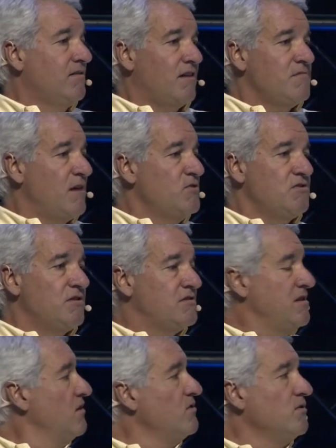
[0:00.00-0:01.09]
sometimes you
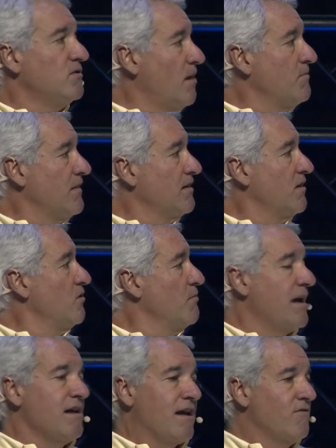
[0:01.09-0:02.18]
just need to do something that you
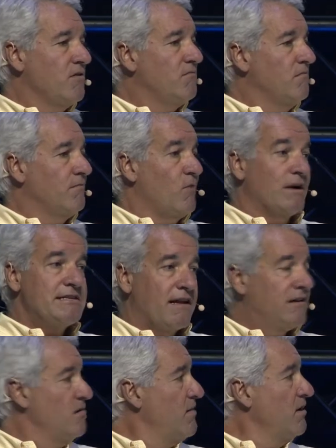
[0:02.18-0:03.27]
may never want to
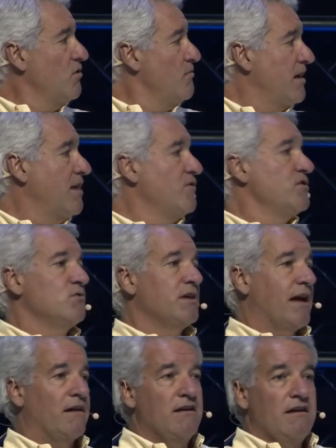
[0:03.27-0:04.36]
tell anybody and you may never do
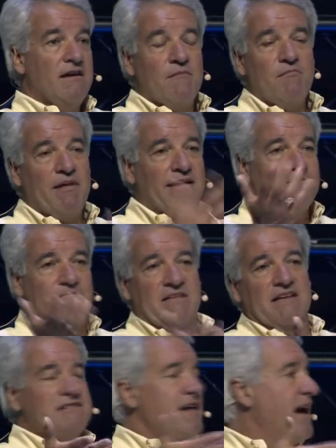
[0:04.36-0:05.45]
again. But
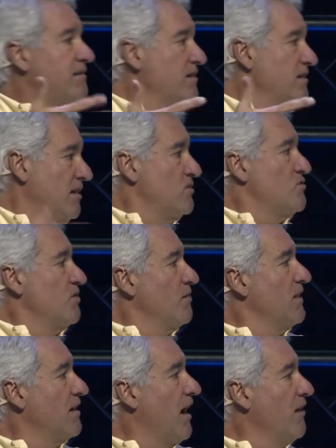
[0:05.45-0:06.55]
it's not to the
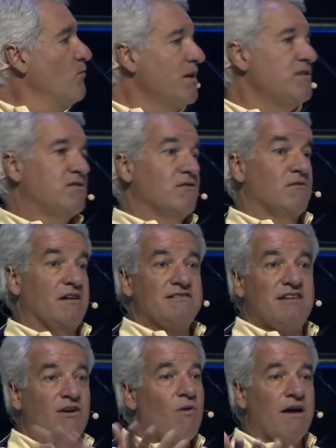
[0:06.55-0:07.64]
extreme that I went to. And I'll
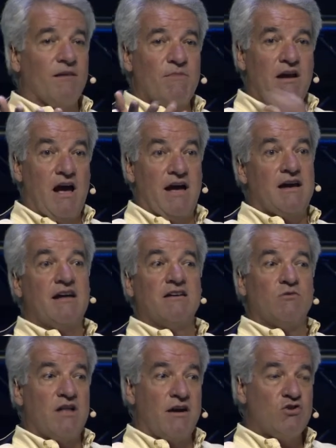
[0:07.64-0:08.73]
tell you what, I mean, I got
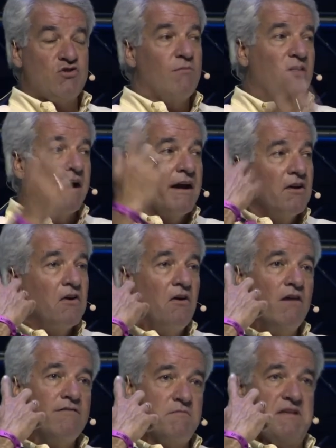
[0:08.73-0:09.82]
into a lot of trouble. I got a
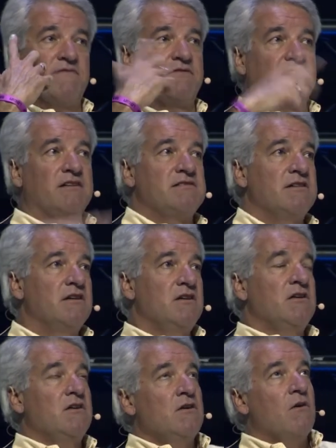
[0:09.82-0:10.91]
call from Netflix
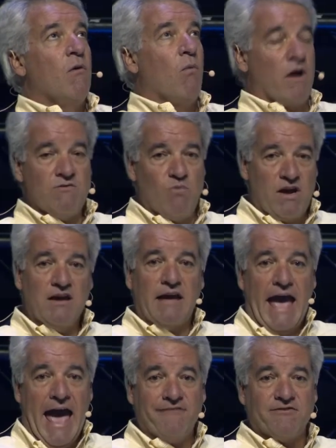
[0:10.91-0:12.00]
1 week
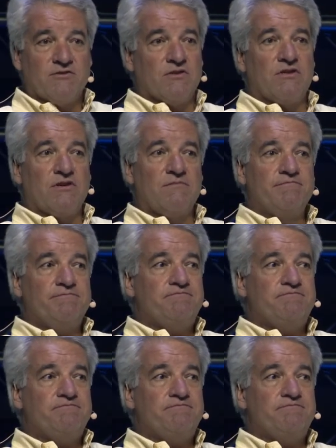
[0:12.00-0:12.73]
after the